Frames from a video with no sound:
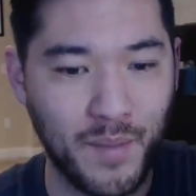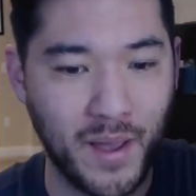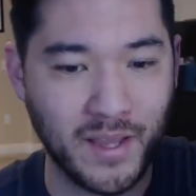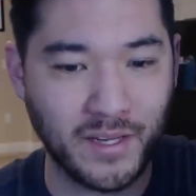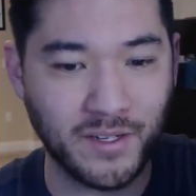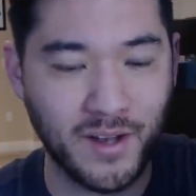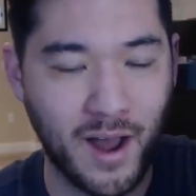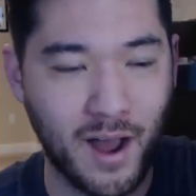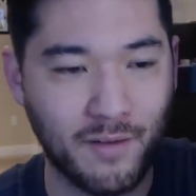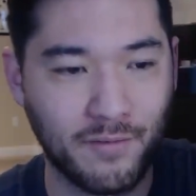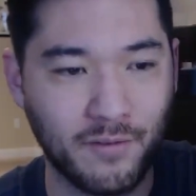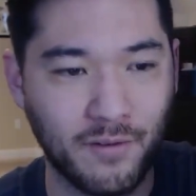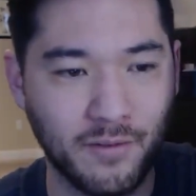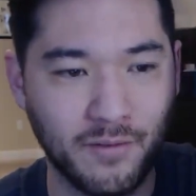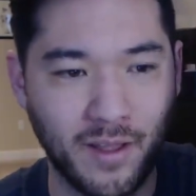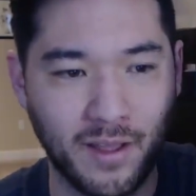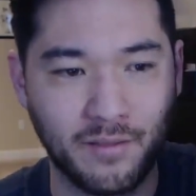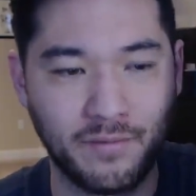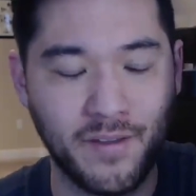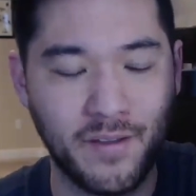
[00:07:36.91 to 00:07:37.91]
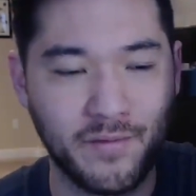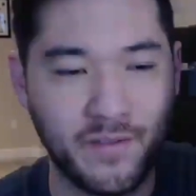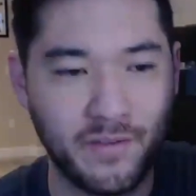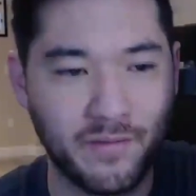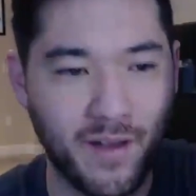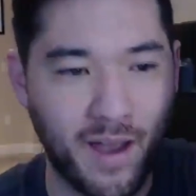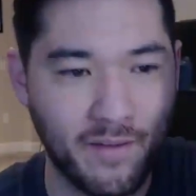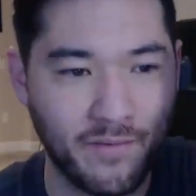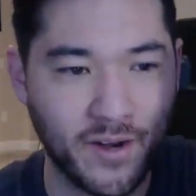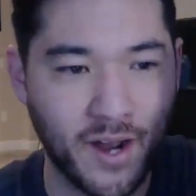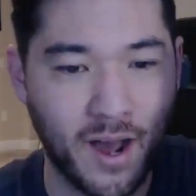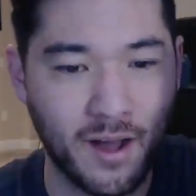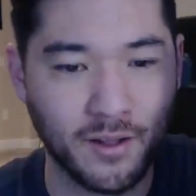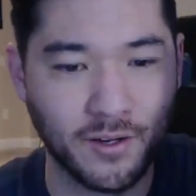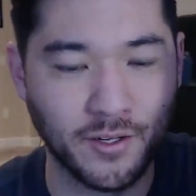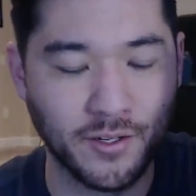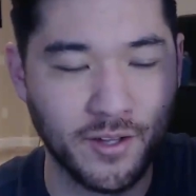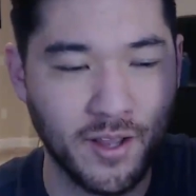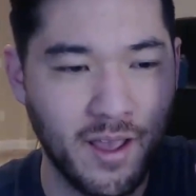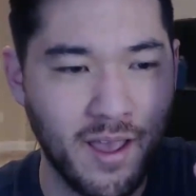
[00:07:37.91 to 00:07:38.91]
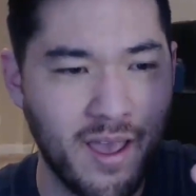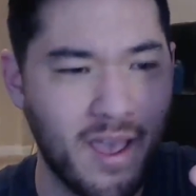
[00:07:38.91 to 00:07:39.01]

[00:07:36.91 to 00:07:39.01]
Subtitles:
best offer of like $55.